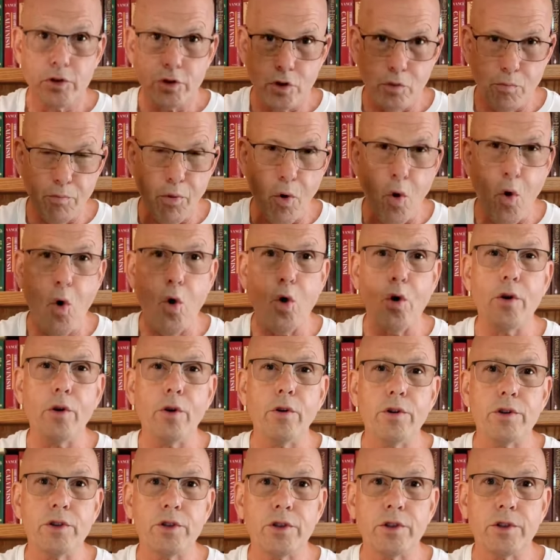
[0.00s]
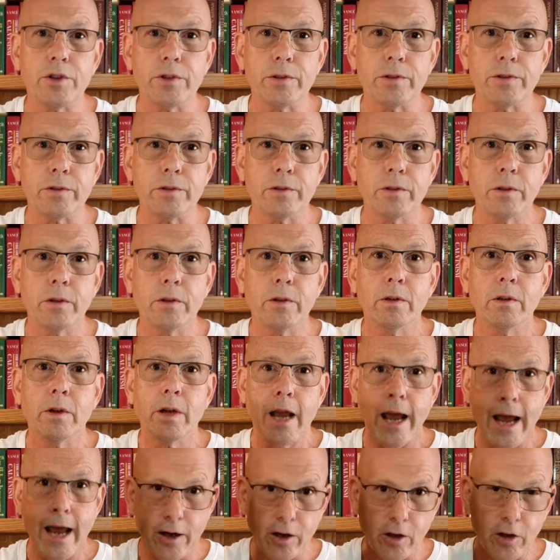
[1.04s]
supporters
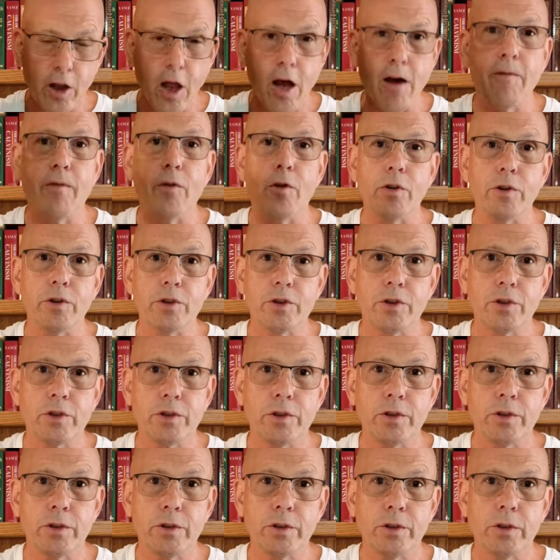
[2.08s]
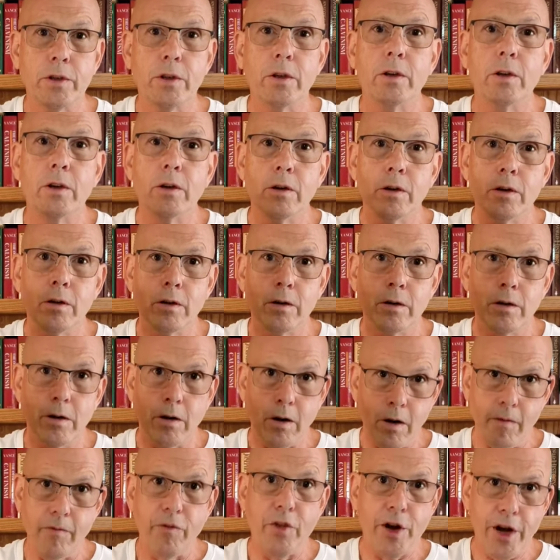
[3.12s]
and lovers
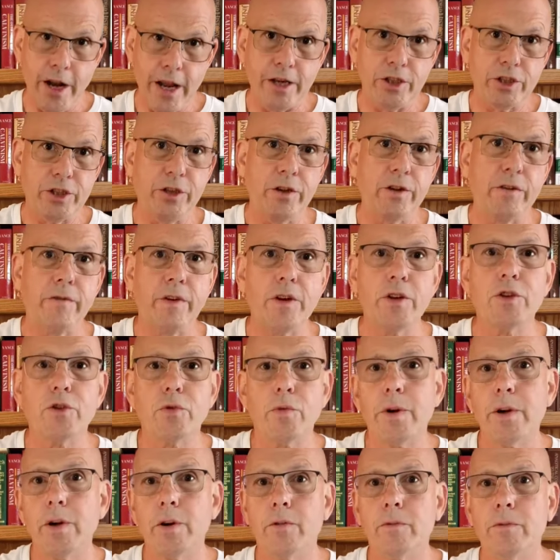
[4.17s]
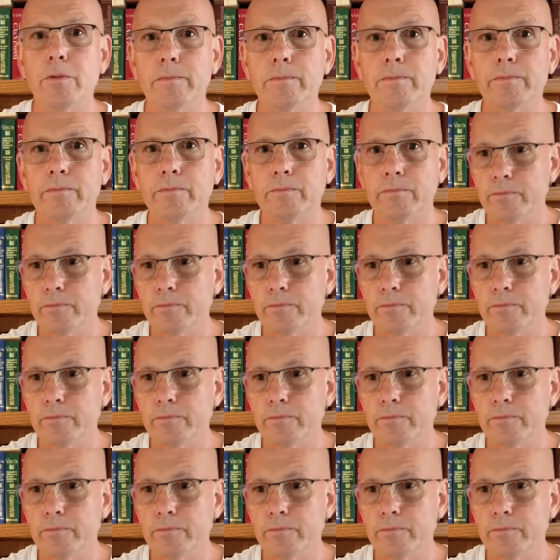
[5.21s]
of the nation of Israel.